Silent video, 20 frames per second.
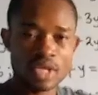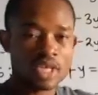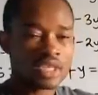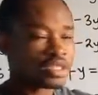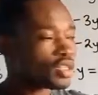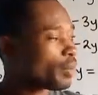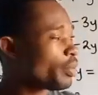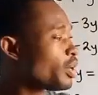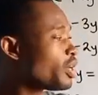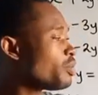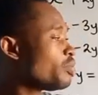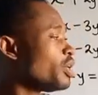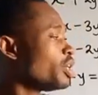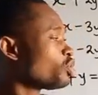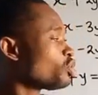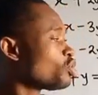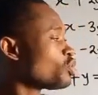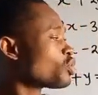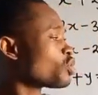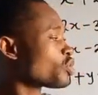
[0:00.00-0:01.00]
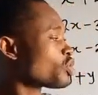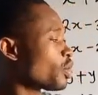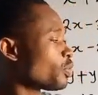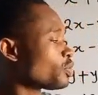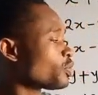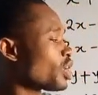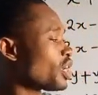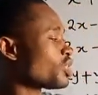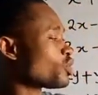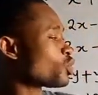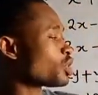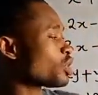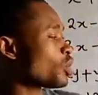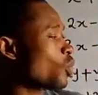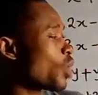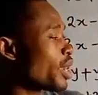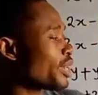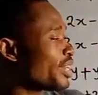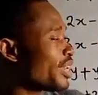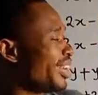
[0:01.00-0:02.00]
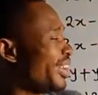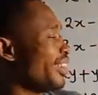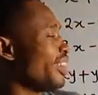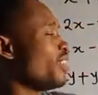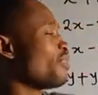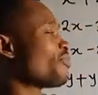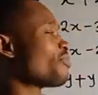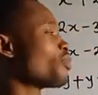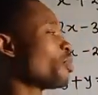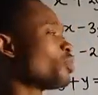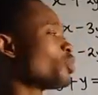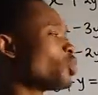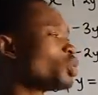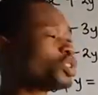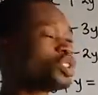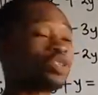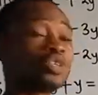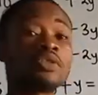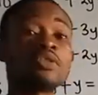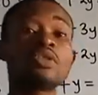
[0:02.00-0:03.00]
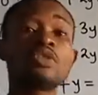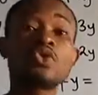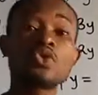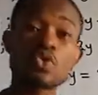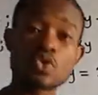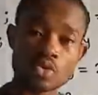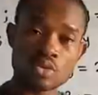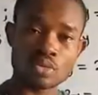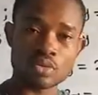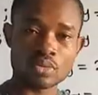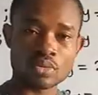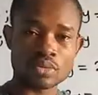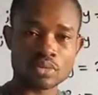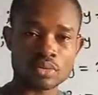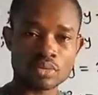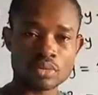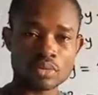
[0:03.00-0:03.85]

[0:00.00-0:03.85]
Somebody may choose to subtract equation 1a from equation 2.